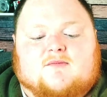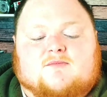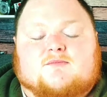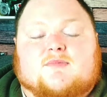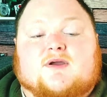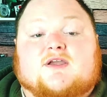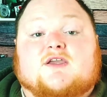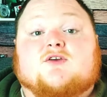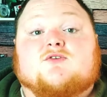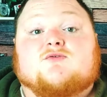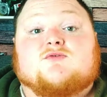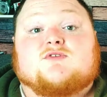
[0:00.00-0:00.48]

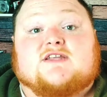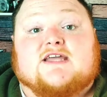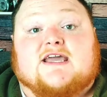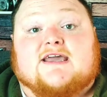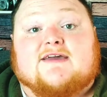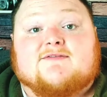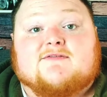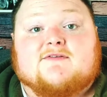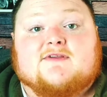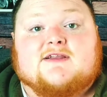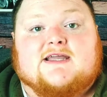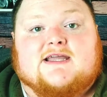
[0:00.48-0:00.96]
but you
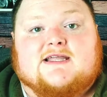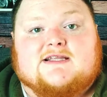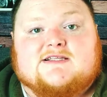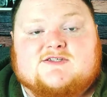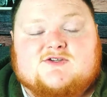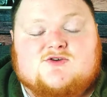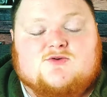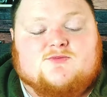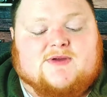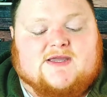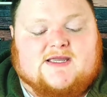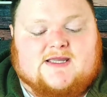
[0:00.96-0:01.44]
definitely
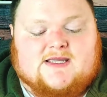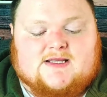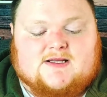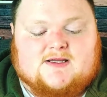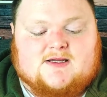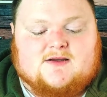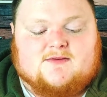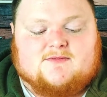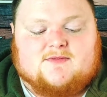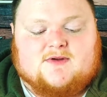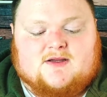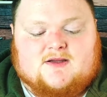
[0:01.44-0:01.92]
do pick it
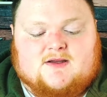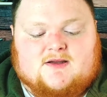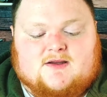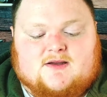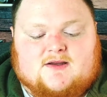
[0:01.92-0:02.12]
up.